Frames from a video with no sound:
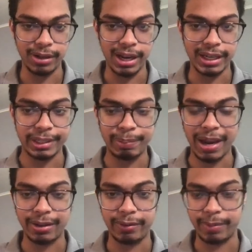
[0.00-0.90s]
I
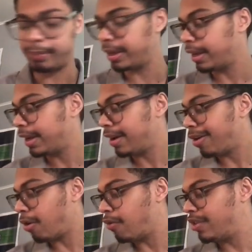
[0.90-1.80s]
expect of him.
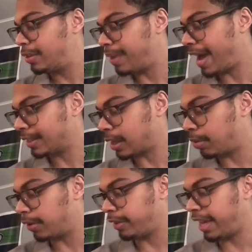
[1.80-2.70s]
Over these past
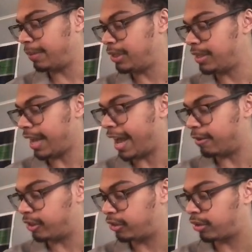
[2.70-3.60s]
couple of games, he's averaged